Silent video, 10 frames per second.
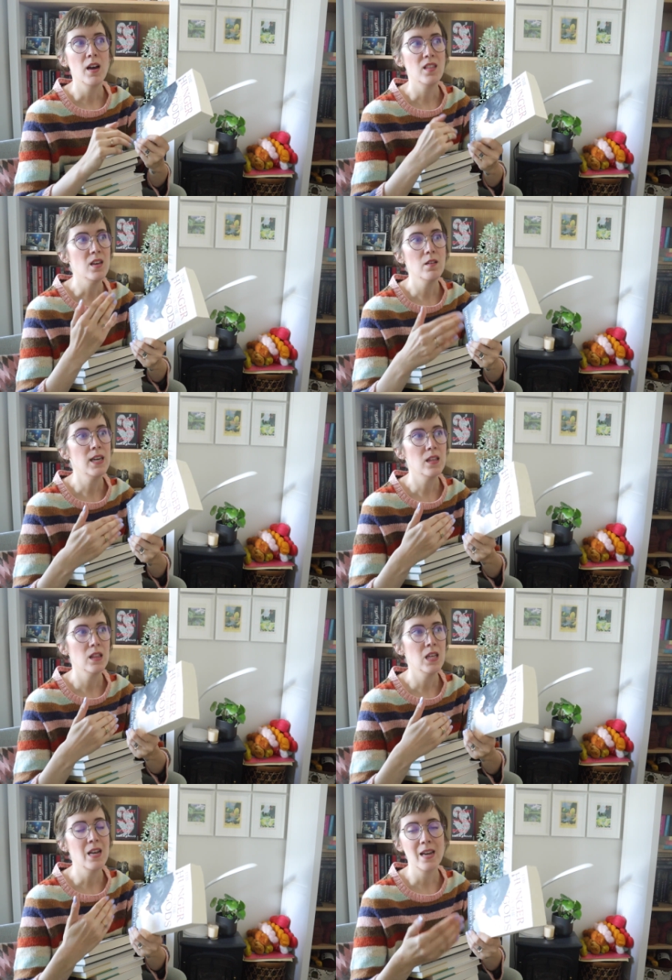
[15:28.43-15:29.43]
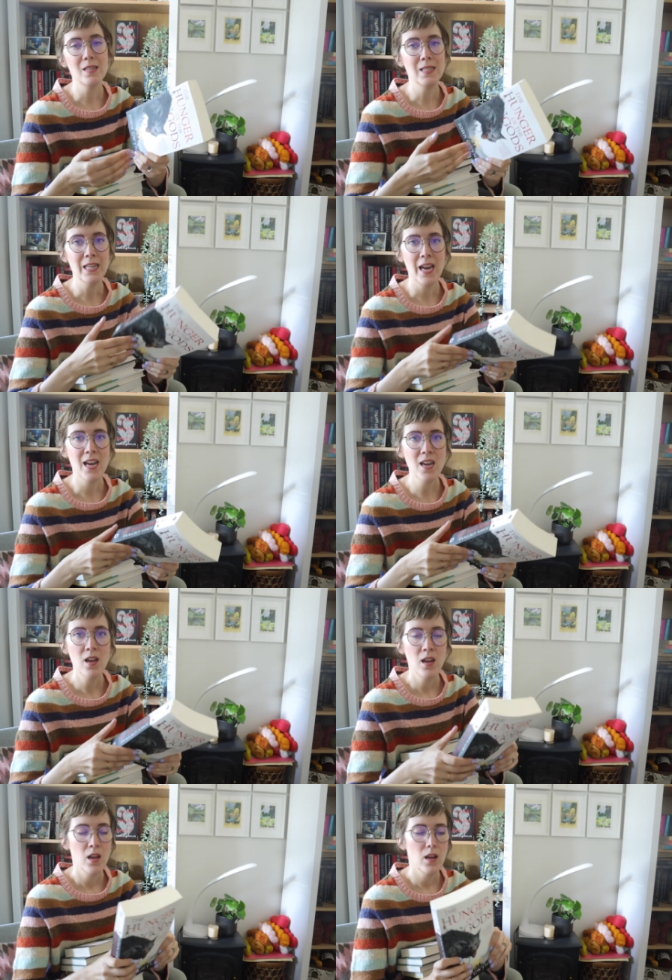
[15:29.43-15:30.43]
I think like the next
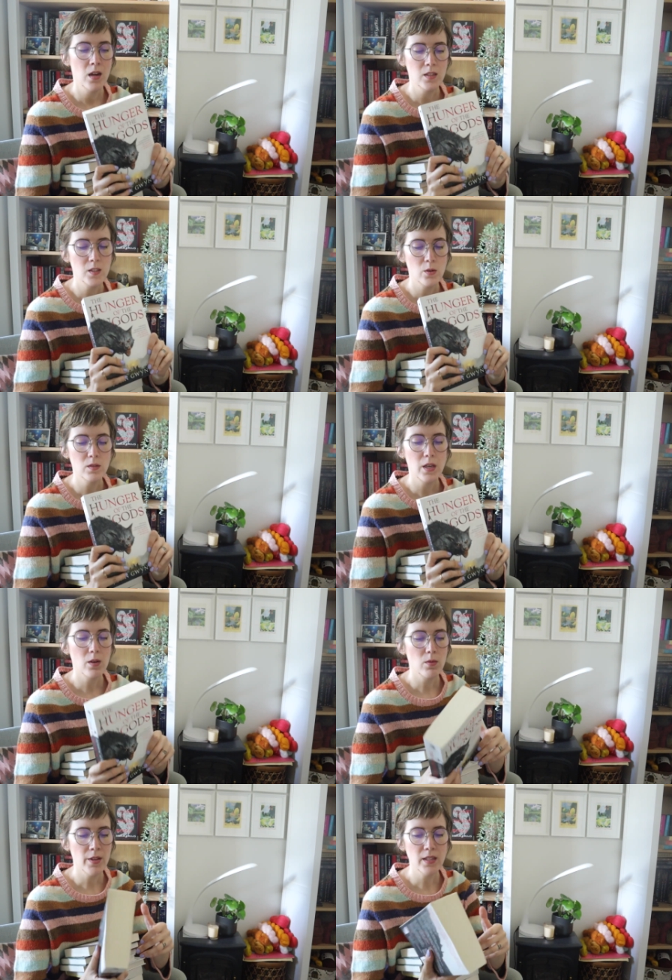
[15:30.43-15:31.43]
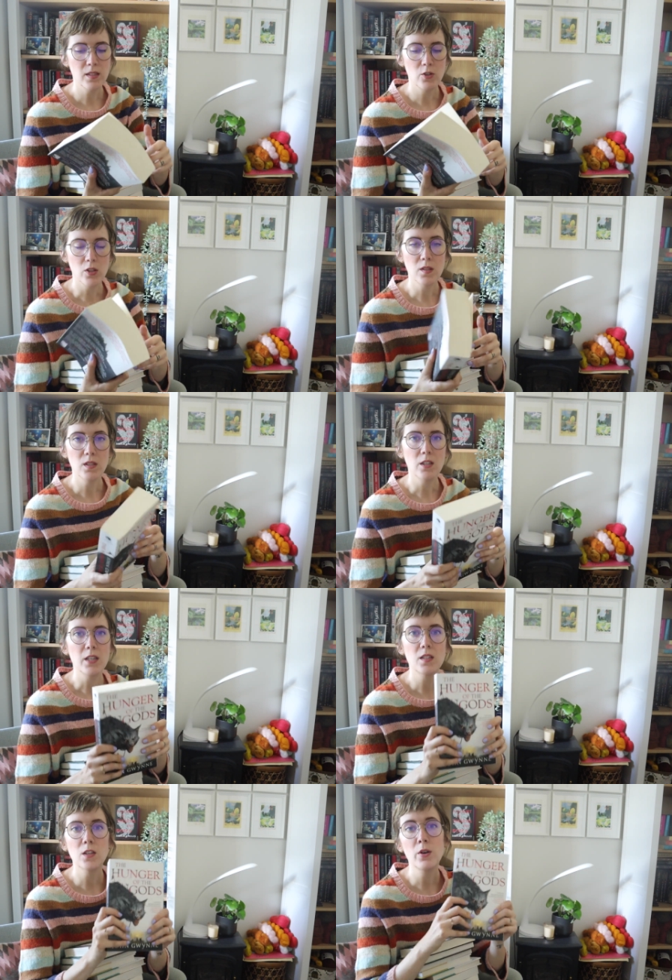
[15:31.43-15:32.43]
day, and so I was like, well, that's just
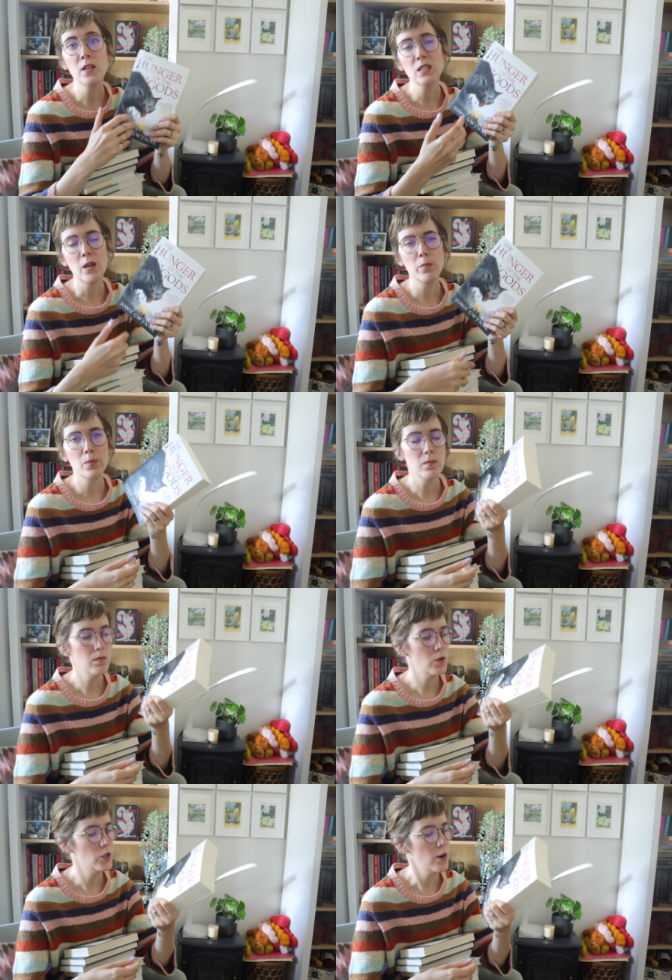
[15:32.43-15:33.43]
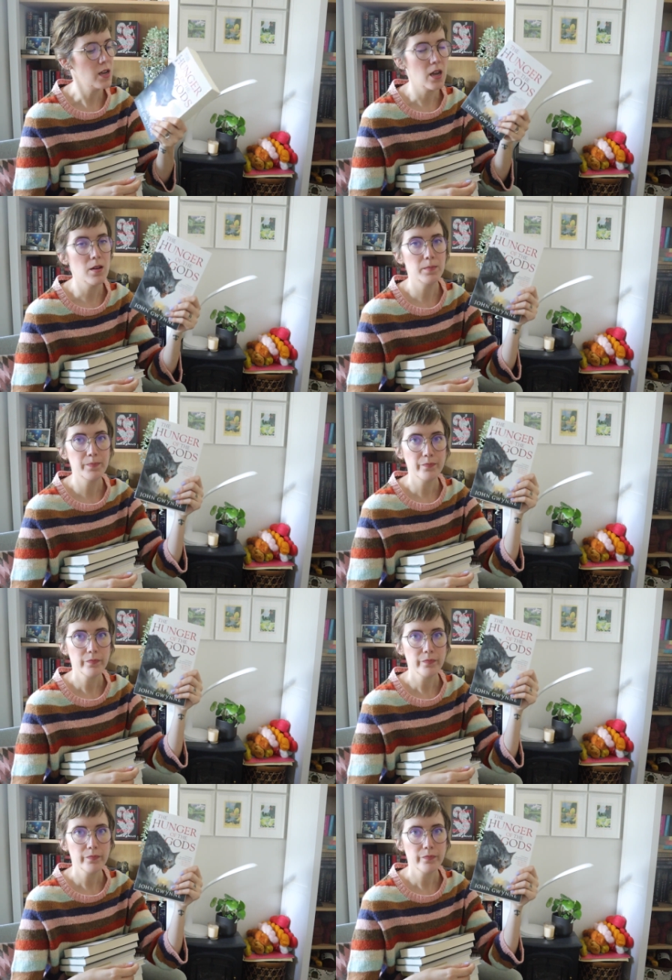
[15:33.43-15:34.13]
silly, so I ended up returning it.